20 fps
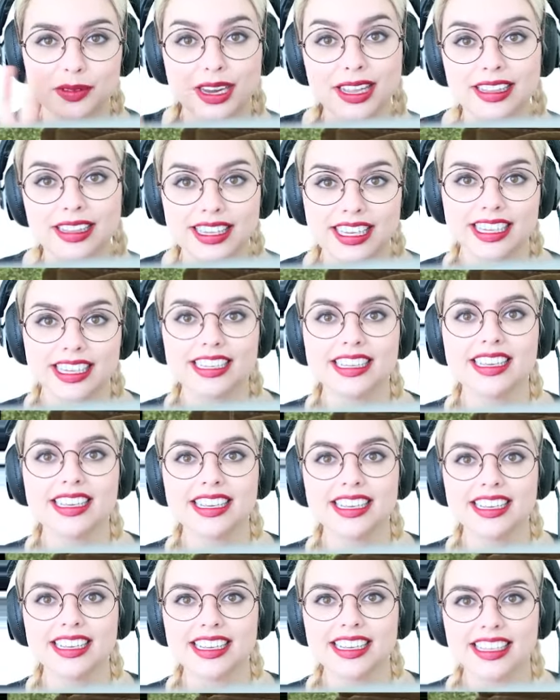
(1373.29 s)
top
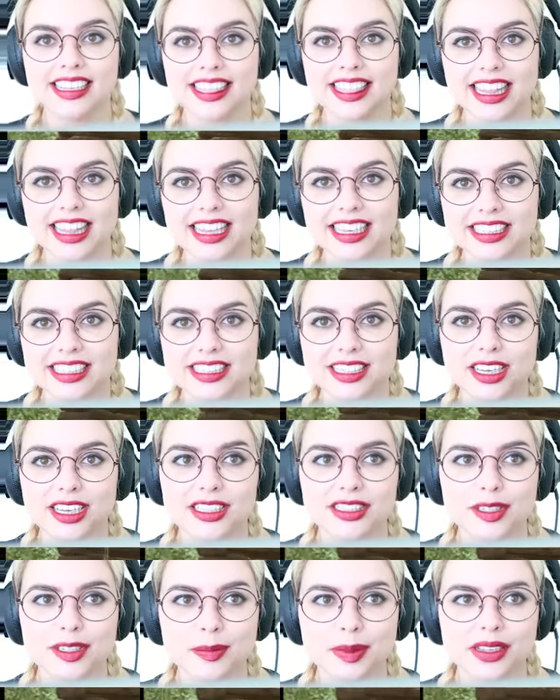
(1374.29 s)
railing, like
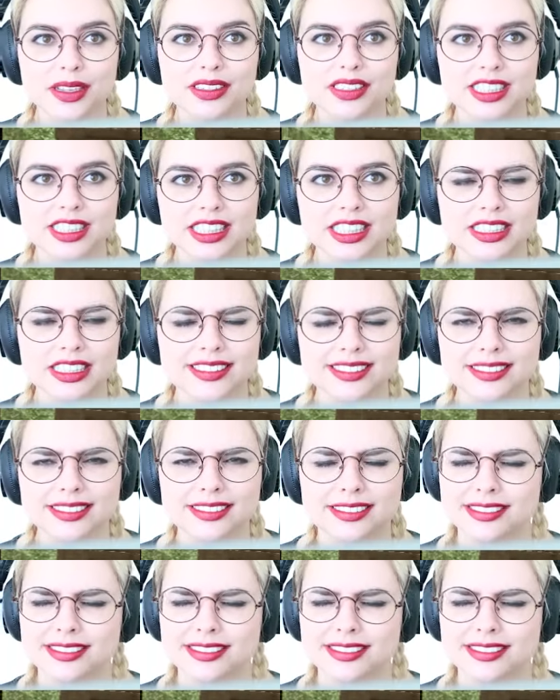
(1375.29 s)
on the balcony.